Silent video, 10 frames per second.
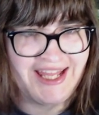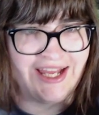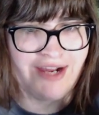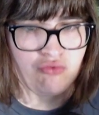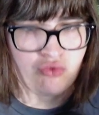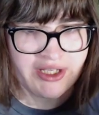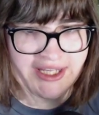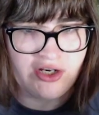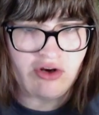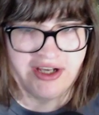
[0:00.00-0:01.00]
really
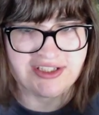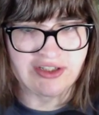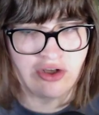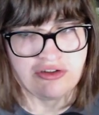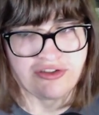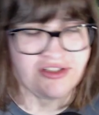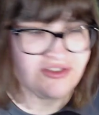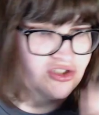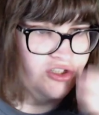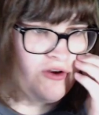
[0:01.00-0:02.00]
nice and constant.
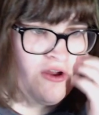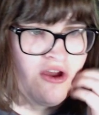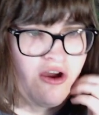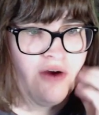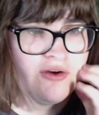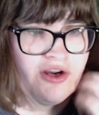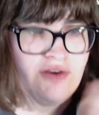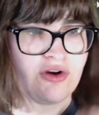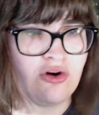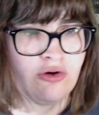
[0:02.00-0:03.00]
So I'm going to
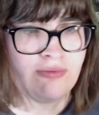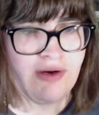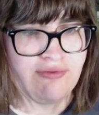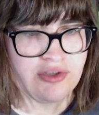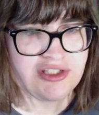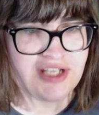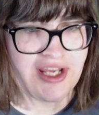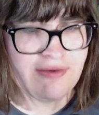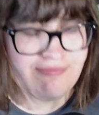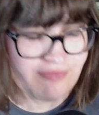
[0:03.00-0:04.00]
record my voice
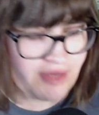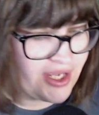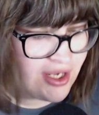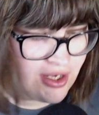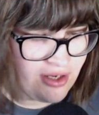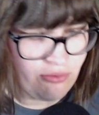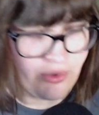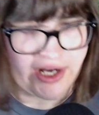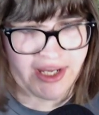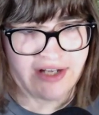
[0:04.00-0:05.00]
now, and we're
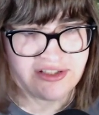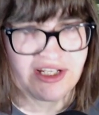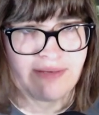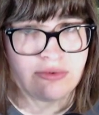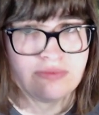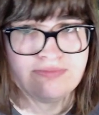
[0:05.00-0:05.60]
going to get a sample.